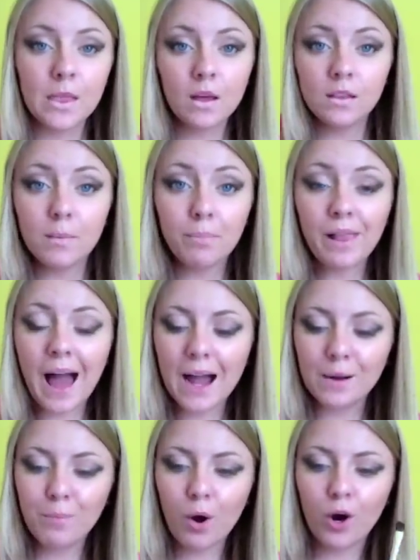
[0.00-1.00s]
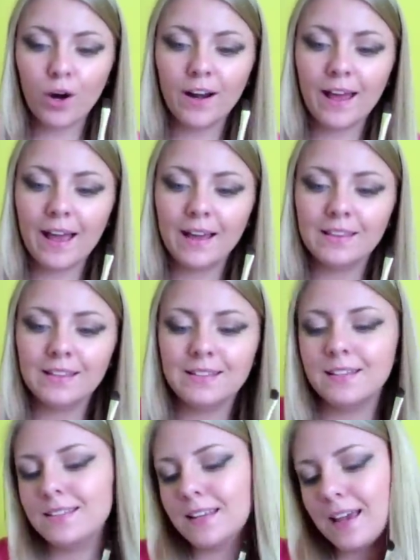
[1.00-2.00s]
the black part. And this
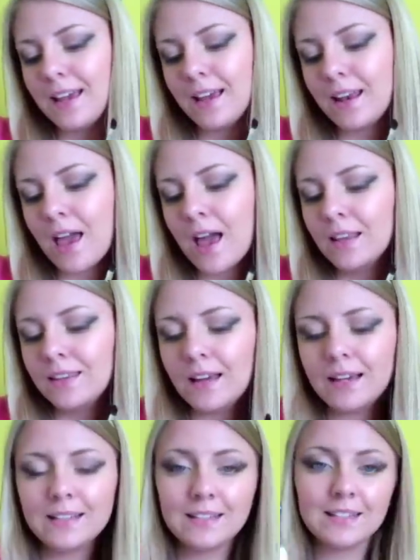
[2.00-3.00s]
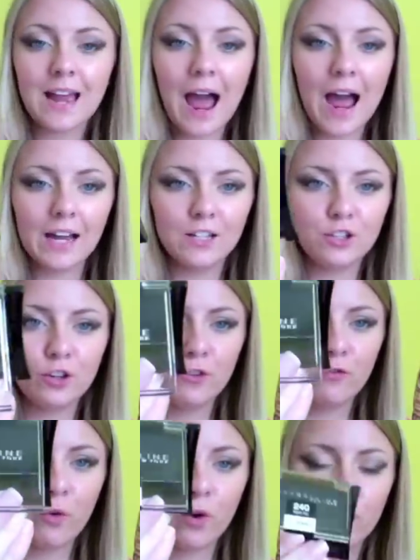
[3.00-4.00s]
is in Night Sky
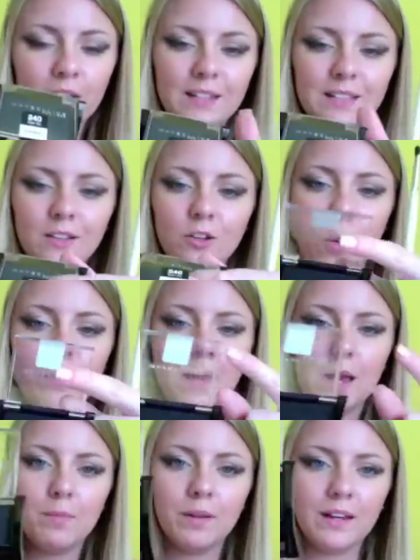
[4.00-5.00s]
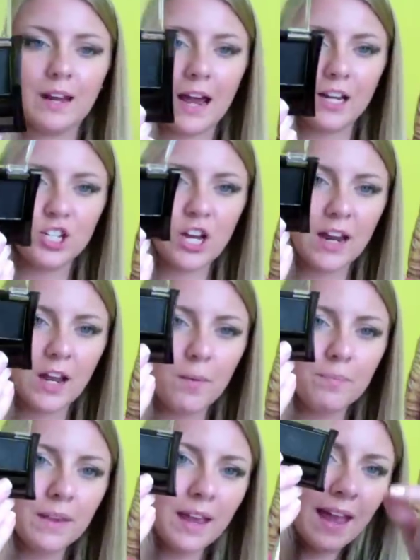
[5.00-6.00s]
240. It's a little Maybelline eyeshadow.
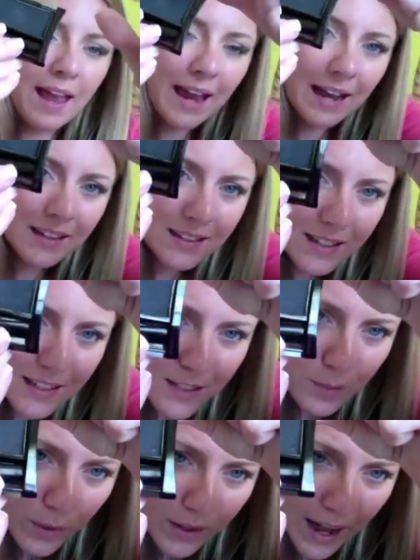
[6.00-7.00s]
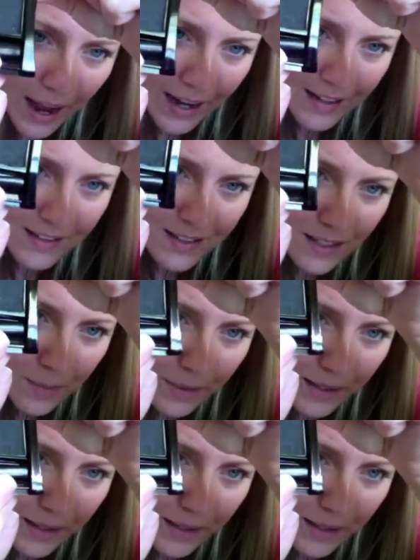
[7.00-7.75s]
And this one has some